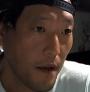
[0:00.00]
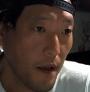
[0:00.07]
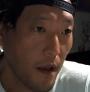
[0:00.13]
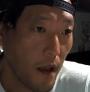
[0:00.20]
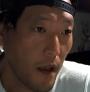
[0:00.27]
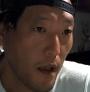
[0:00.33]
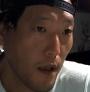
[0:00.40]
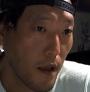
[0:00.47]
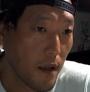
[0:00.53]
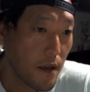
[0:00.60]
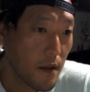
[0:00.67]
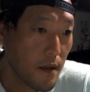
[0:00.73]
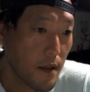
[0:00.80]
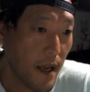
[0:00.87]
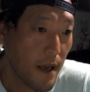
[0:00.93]
And
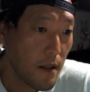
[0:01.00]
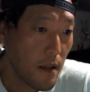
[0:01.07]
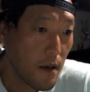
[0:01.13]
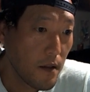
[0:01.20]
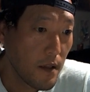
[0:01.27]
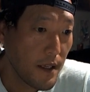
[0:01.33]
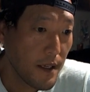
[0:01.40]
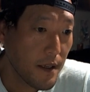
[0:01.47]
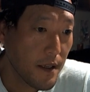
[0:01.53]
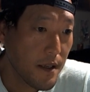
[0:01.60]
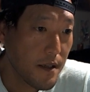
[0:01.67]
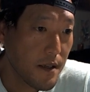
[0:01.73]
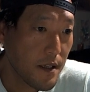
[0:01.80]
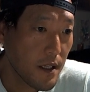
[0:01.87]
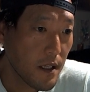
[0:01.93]
download link
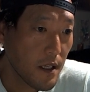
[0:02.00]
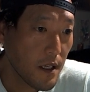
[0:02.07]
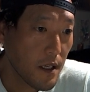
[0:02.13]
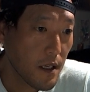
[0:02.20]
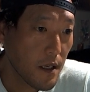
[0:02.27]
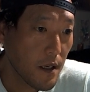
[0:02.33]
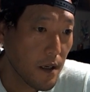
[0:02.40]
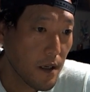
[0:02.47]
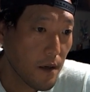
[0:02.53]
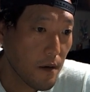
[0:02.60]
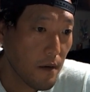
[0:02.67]
is here,